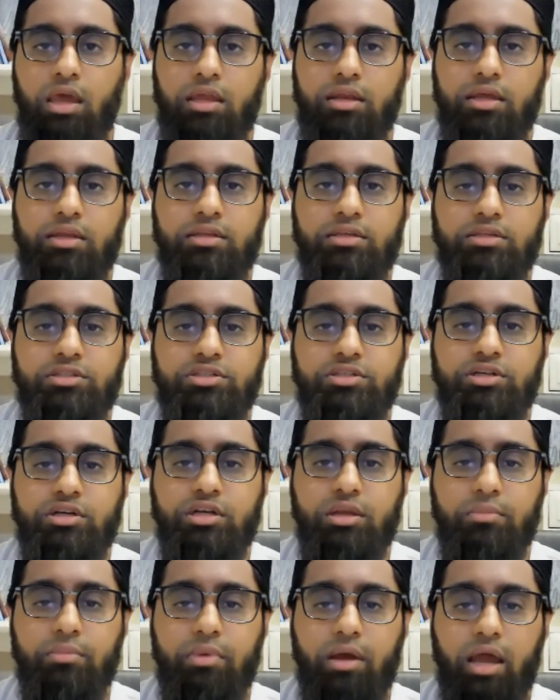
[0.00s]
And in his
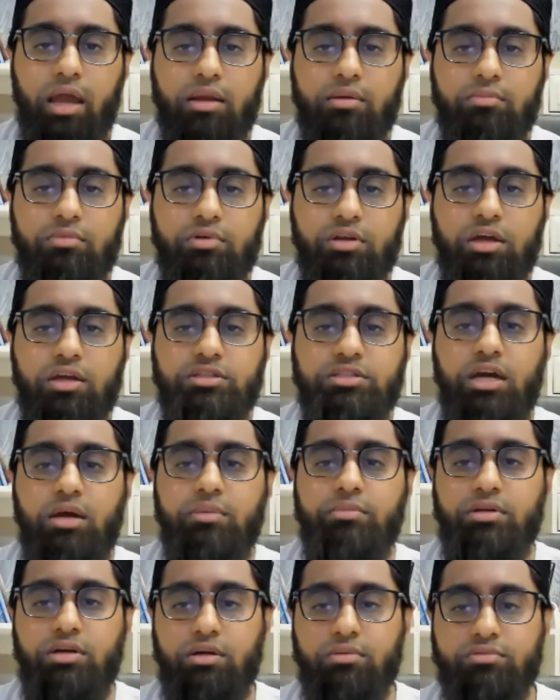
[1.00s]
journey back, Maulana
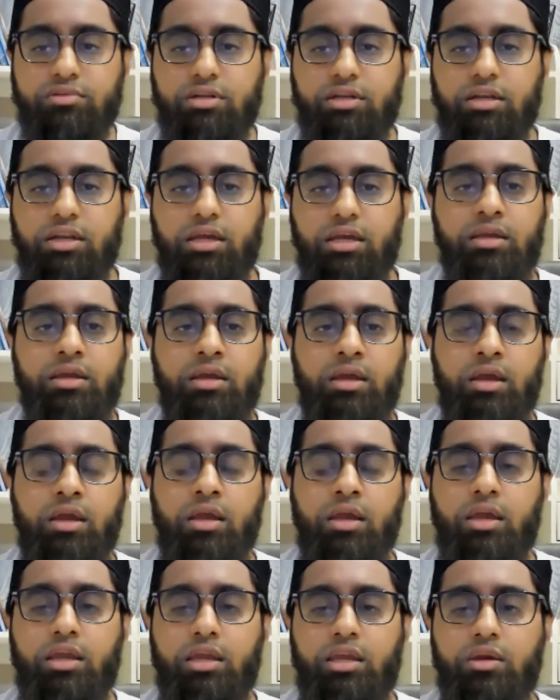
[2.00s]
Jami rahmatullah,
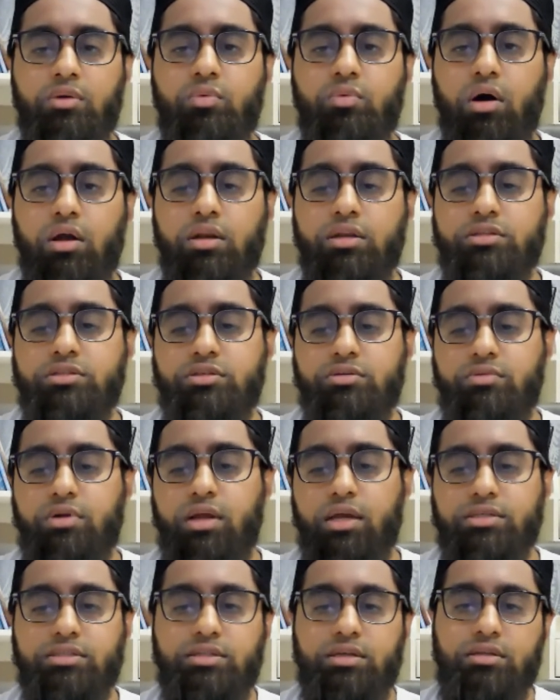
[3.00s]
he wanted to
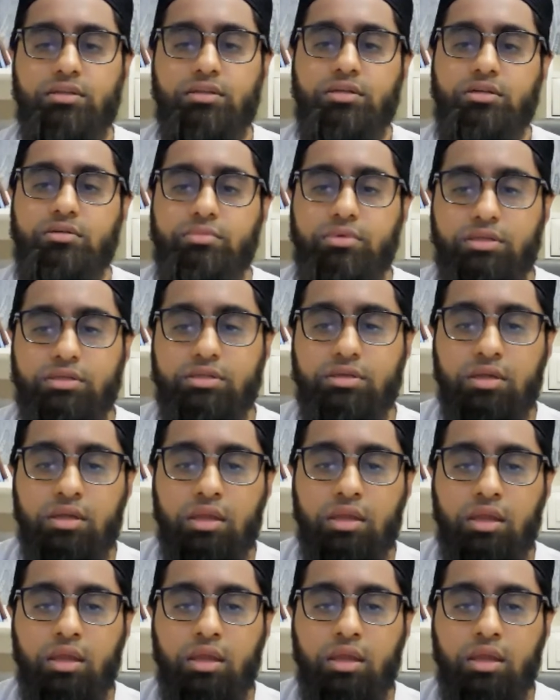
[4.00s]
rest a little bit.